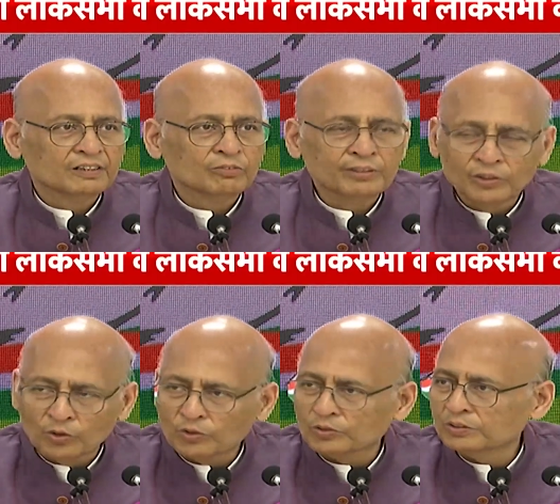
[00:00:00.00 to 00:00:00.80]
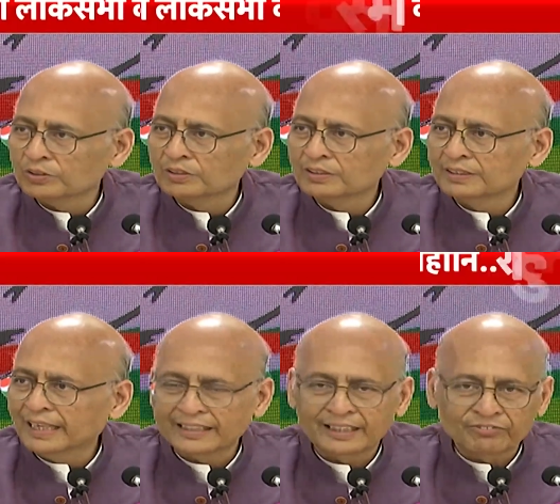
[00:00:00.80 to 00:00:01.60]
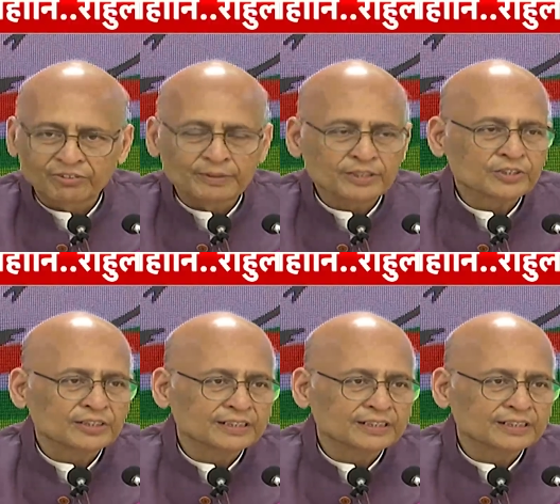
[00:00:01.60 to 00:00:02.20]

We know that defamation